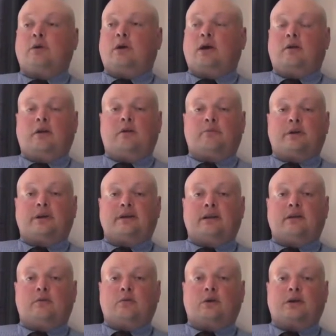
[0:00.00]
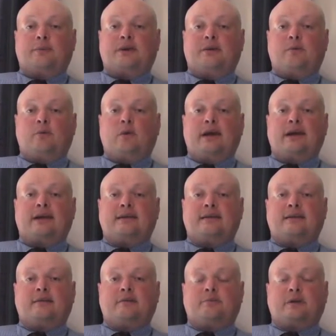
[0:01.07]
I'll become awake and
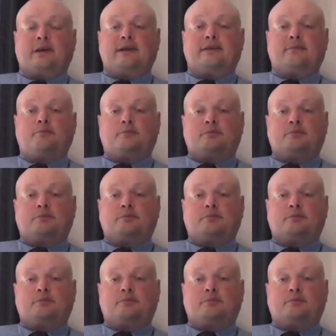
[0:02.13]
it'll break the.